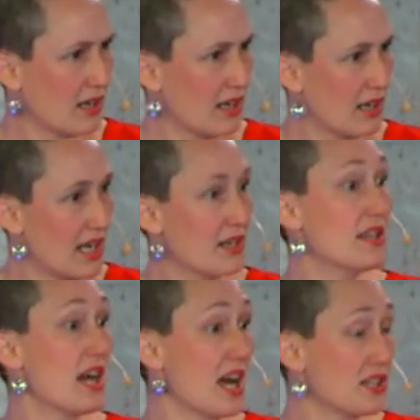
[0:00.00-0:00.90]
And
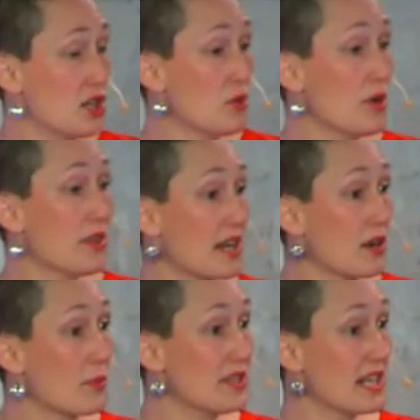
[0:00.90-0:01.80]
you were there
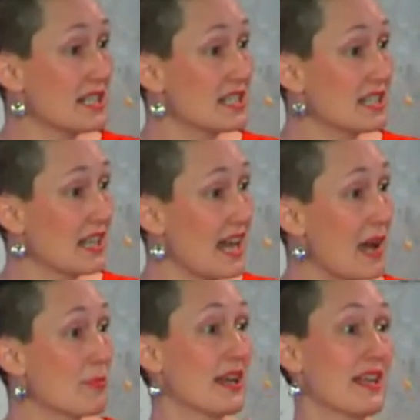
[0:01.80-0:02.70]
when they did the
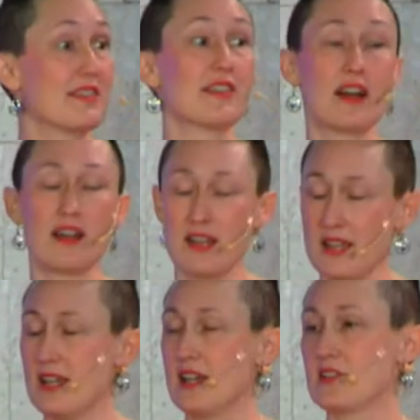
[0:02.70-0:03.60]
labyrinth.
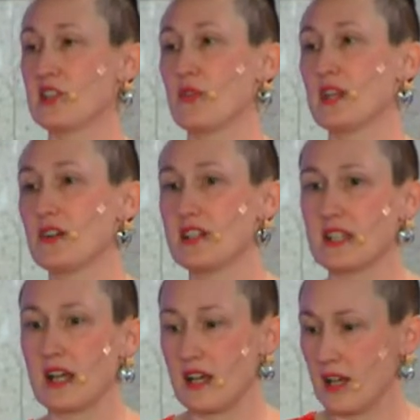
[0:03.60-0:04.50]
So there is
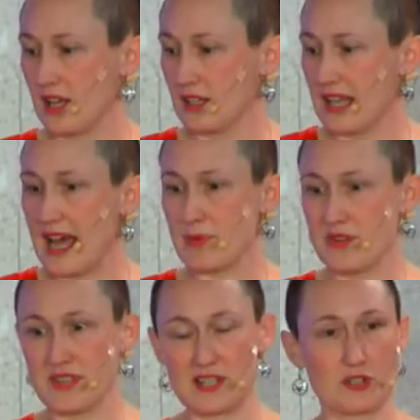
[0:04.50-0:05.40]
a labyrinth
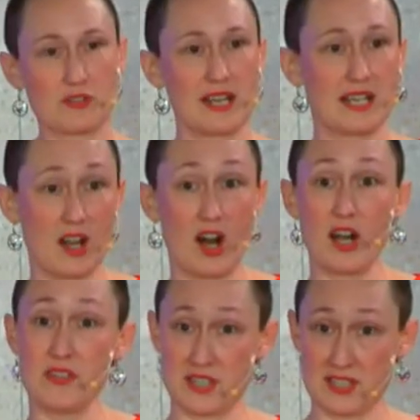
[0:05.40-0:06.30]
that is created
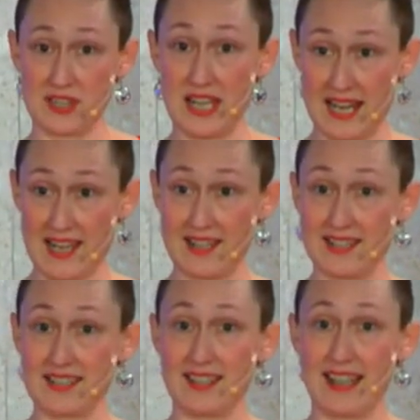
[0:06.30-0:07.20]
on this
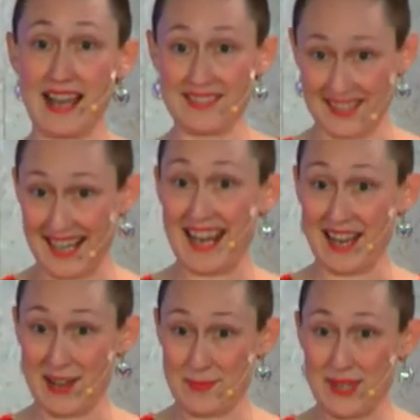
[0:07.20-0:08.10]
land at the
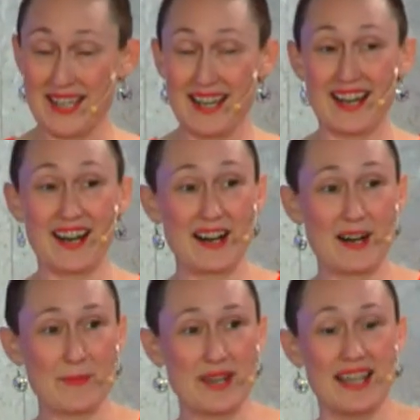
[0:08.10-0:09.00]
camp,
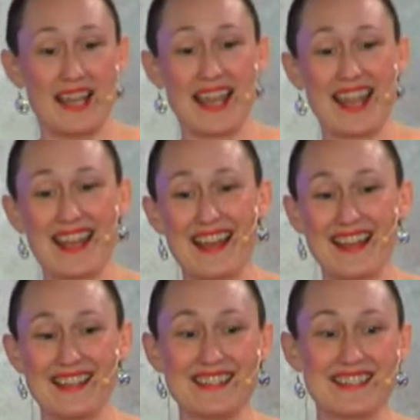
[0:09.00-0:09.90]

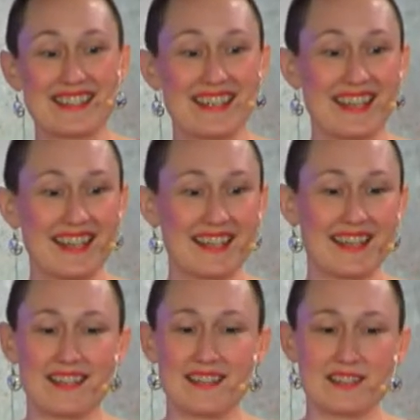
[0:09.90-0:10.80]
and it
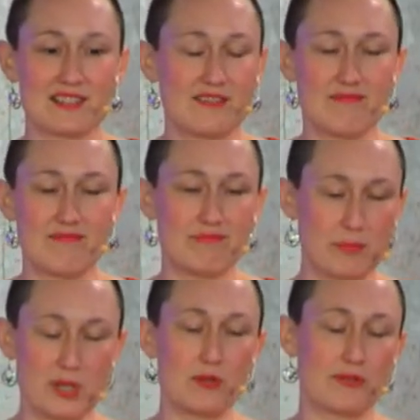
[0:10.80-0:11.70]
is
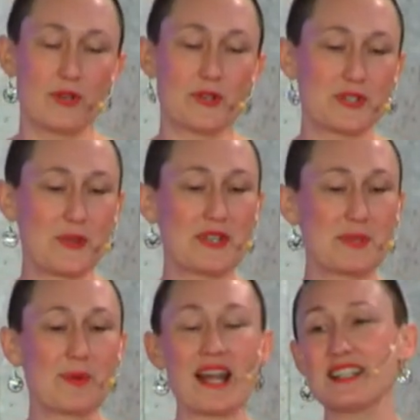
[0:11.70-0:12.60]
beautiful. So this
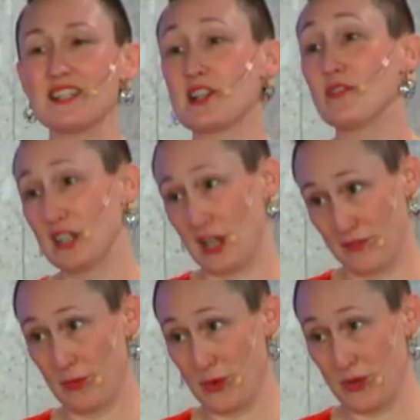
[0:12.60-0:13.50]
practice of love
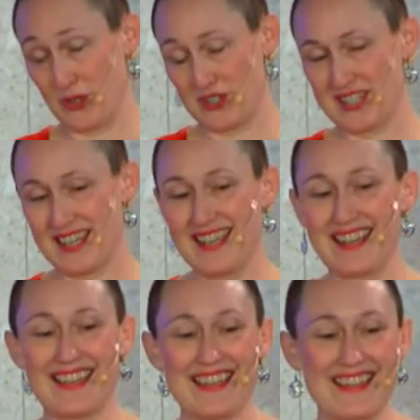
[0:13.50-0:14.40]
awards
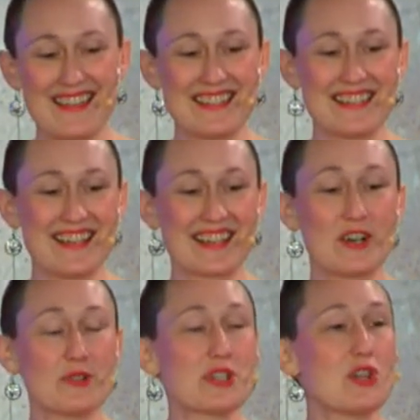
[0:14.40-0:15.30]

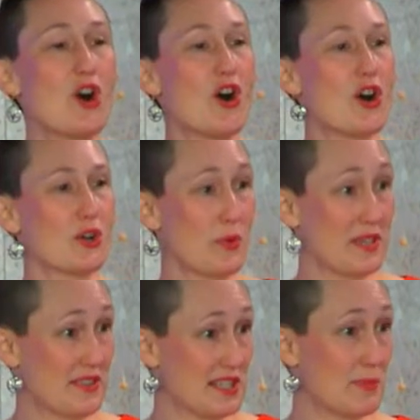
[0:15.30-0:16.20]
goes along
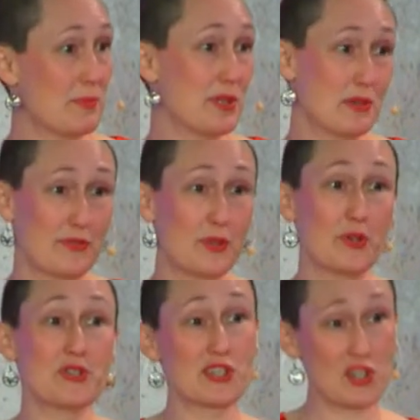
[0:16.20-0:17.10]
with this
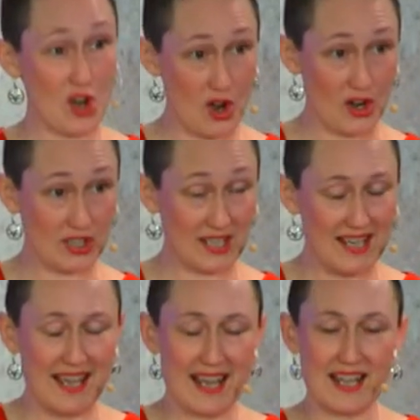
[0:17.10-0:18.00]
beautiful song.
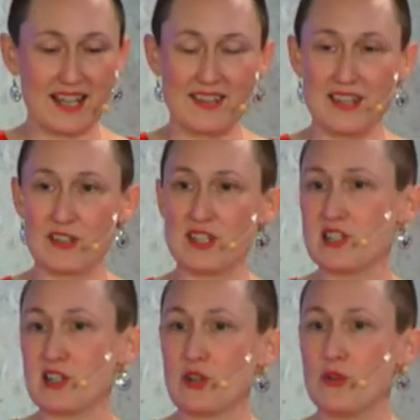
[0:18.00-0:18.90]
And there's
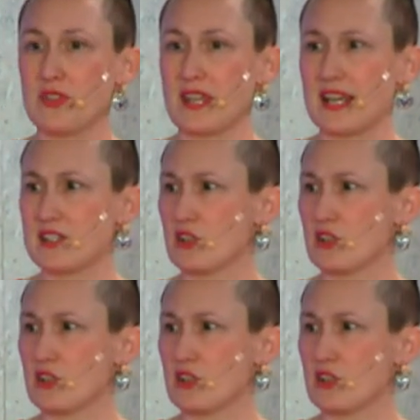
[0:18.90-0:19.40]
these little things.